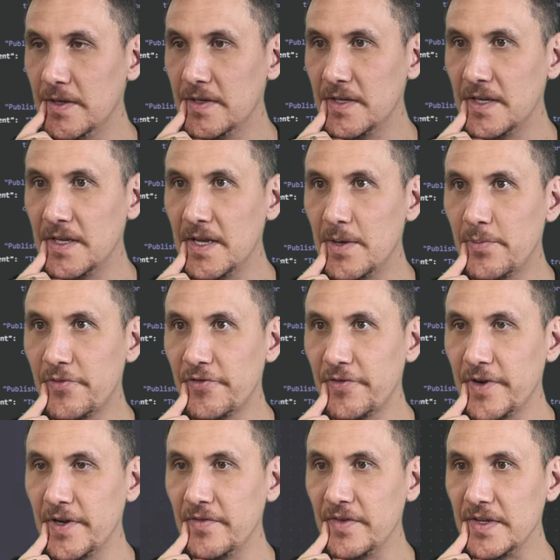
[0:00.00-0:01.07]
in our
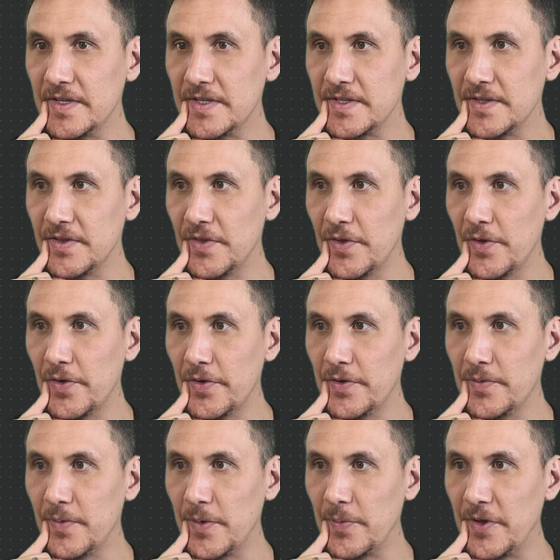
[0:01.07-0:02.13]
previous
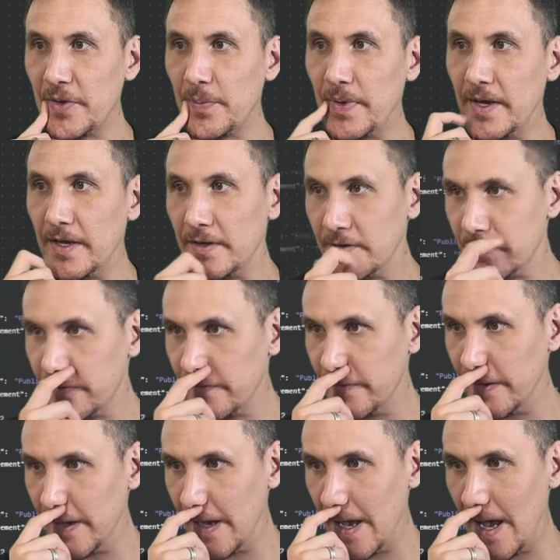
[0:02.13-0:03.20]
node, when we append or
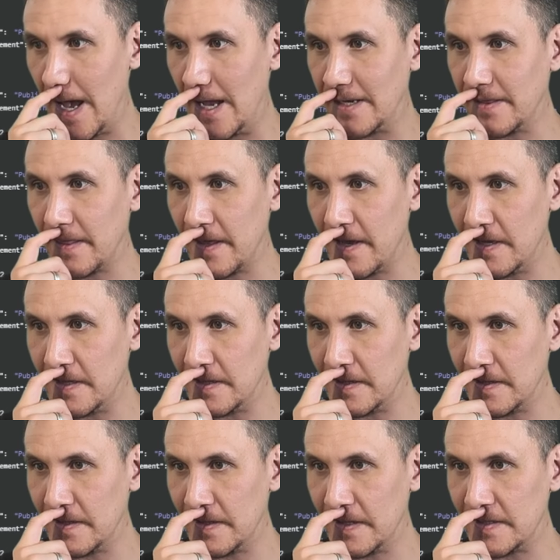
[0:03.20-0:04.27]
add that,
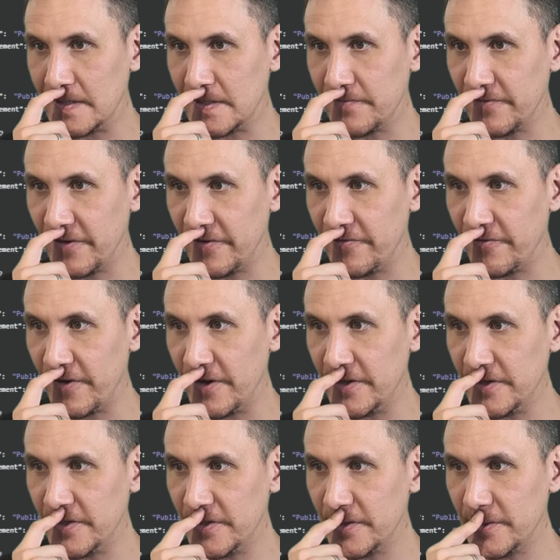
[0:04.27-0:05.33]
let's
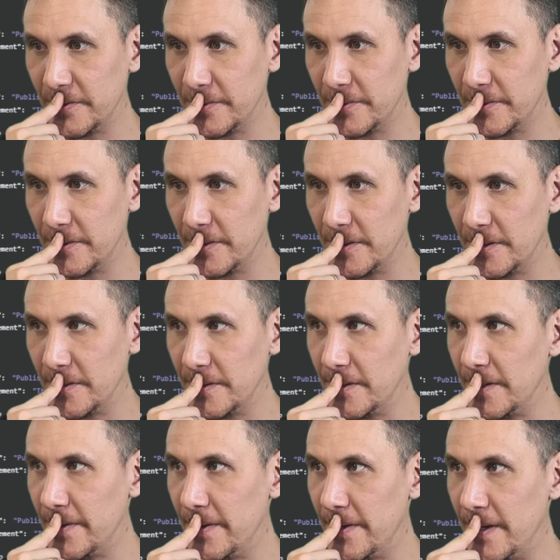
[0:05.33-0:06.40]
refresh
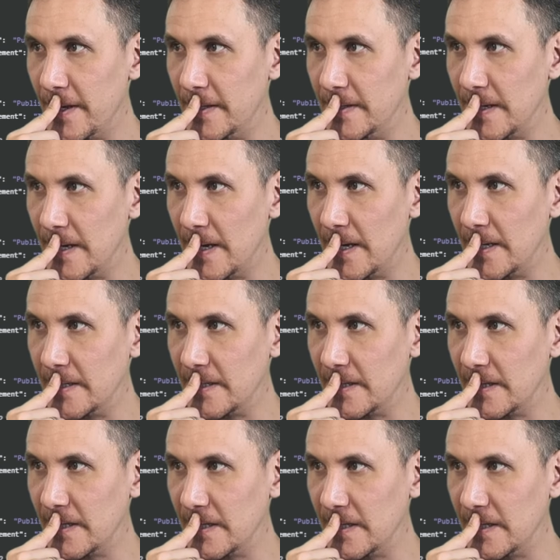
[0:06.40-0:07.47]
and add
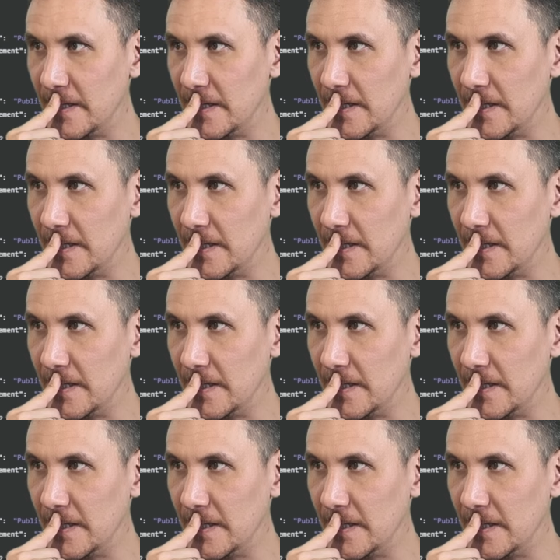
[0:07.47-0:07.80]
the